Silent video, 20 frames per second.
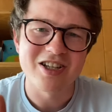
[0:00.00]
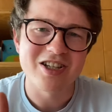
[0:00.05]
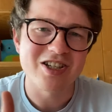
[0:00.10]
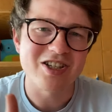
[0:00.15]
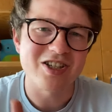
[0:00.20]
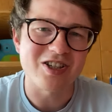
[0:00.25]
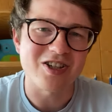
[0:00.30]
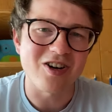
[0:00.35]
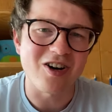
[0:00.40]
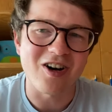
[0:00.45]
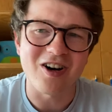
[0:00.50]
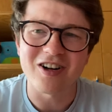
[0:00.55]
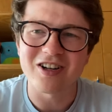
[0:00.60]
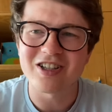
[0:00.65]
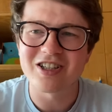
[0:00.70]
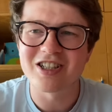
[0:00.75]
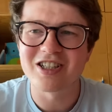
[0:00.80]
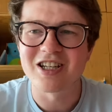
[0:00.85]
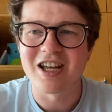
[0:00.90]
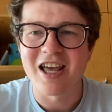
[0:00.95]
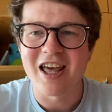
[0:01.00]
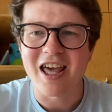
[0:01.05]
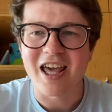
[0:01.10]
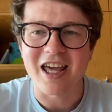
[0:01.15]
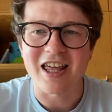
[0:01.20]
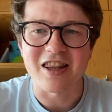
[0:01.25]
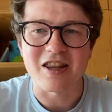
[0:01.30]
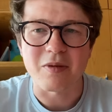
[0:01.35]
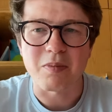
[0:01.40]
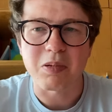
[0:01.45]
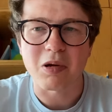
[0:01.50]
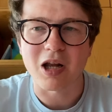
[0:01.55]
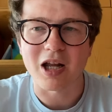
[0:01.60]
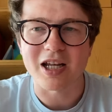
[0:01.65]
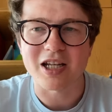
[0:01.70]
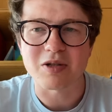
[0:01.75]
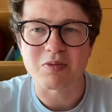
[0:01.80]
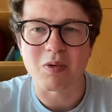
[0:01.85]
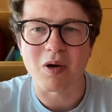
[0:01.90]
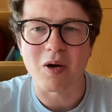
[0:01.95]
starts in the
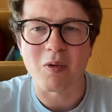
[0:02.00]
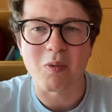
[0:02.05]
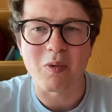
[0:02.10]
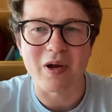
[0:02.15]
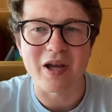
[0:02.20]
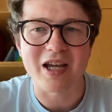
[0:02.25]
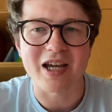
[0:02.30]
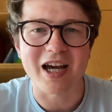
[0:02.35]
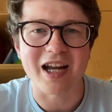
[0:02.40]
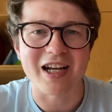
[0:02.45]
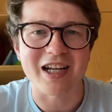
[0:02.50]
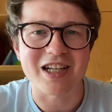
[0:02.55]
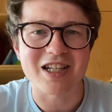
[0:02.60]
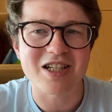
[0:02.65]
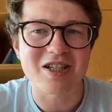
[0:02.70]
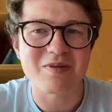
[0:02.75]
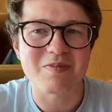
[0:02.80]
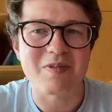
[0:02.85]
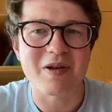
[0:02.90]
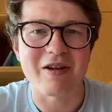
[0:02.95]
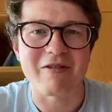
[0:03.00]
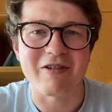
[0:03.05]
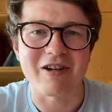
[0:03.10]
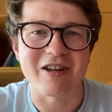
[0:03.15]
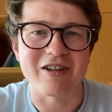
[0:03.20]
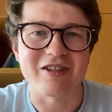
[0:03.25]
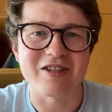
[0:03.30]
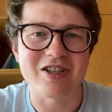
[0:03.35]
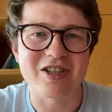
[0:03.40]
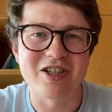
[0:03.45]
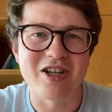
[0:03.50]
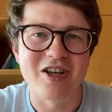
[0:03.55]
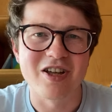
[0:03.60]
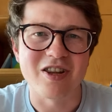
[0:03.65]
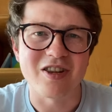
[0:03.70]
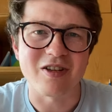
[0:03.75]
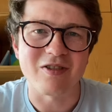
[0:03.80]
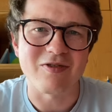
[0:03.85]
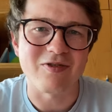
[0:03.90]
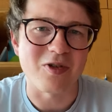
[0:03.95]
place where we can experience
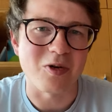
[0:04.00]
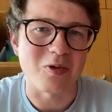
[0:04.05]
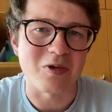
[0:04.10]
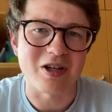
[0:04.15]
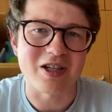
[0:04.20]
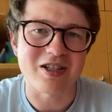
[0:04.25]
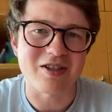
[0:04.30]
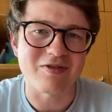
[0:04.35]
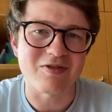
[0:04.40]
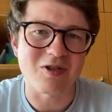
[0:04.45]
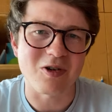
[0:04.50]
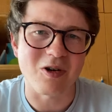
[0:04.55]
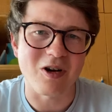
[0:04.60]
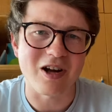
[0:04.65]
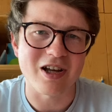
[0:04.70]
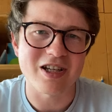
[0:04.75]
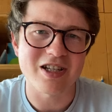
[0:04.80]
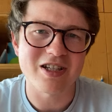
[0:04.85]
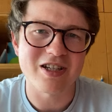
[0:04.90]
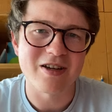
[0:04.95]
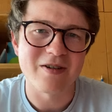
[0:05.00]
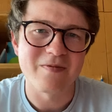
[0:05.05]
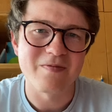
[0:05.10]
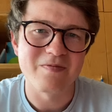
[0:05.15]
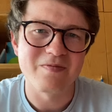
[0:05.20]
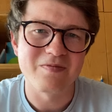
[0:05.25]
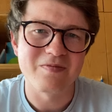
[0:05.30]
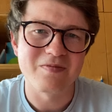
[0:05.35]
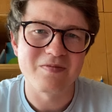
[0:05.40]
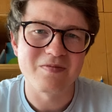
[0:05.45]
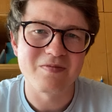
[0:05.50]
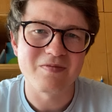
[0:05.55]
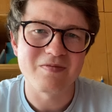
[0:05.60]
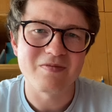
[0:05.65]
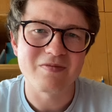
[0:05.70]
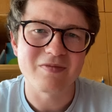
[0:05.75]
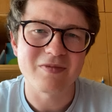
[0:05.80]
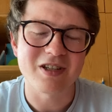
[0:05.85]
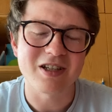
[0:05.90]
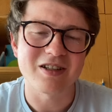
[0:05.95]
the fullness of Christ.
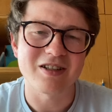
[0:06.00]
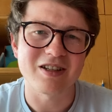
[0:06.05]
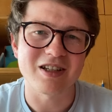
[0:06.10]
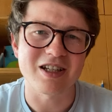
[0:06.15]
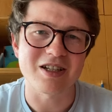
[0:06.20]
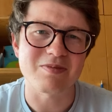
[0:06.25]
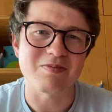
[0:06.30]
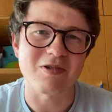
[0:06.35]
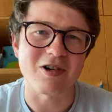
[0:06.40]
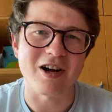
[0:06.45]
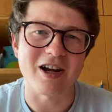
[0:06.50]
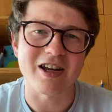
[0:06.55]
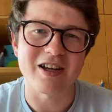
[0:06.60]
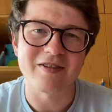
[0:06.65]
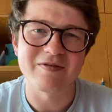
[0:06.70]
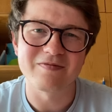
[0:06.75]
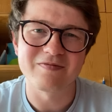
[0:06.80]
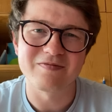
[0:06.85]
Let's pray.